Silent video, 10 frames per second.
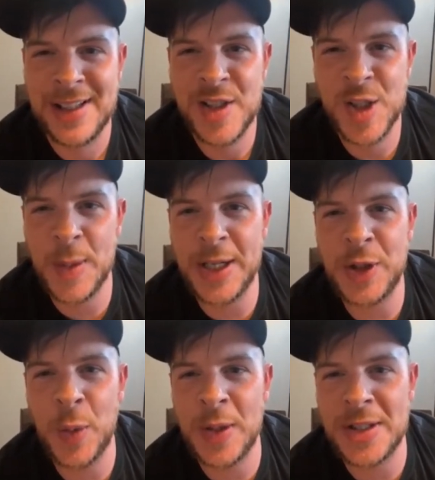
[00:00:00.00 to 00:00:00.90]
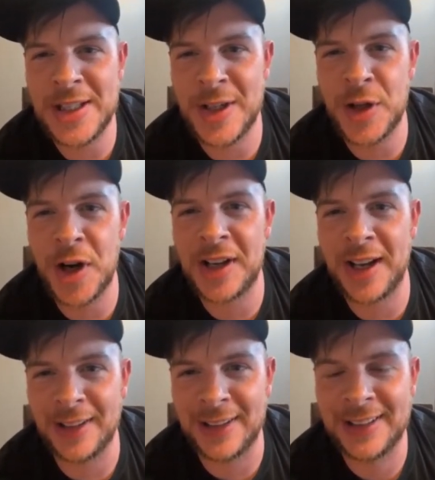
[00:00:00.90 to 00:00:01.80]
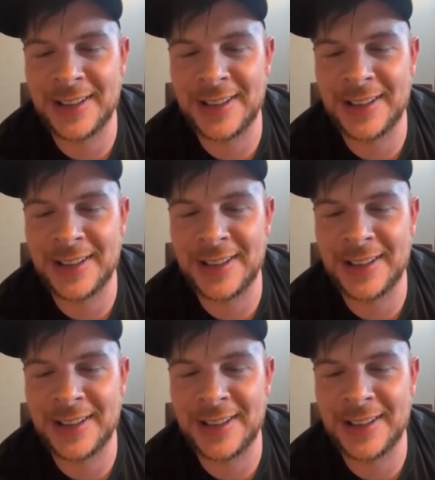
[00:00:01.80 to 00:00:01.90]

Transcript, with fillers: Somebody mm. you hmm. don't want to see in a dark alley.